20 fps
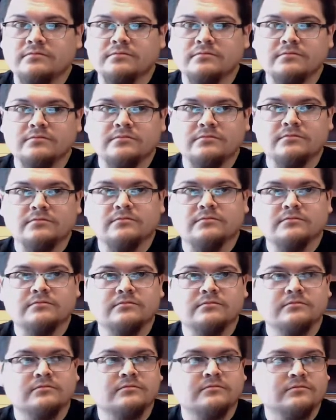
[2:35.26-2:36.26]

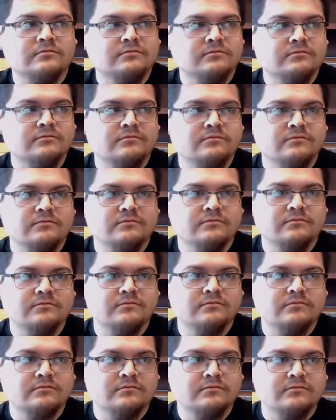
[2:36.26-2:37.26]

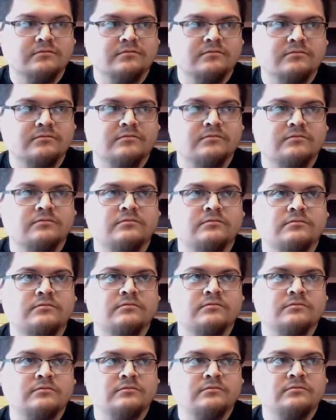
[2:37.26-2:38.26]

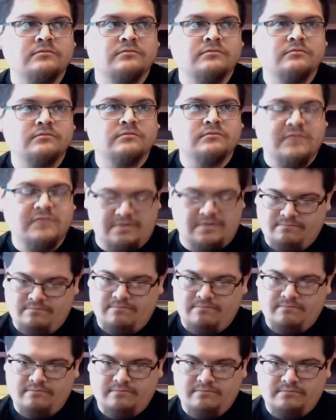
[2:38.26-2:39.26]

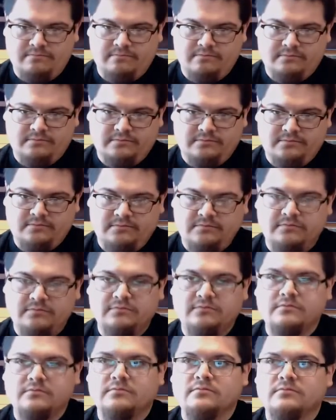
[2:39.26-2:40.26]

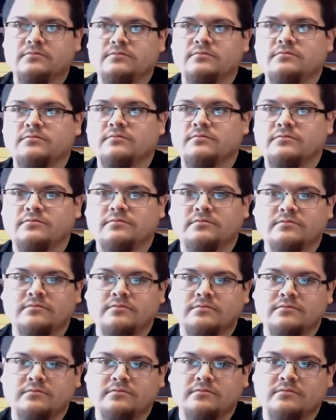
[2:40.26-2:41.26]

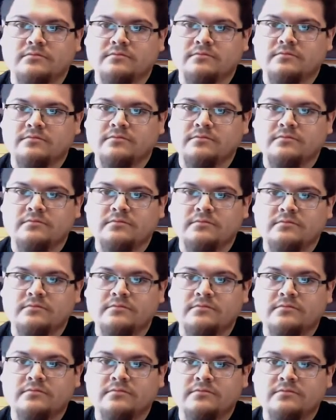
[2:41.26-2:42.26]

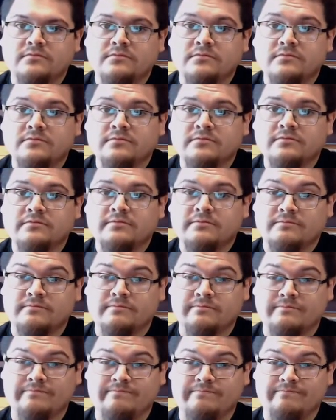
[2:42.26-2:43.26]
(silent)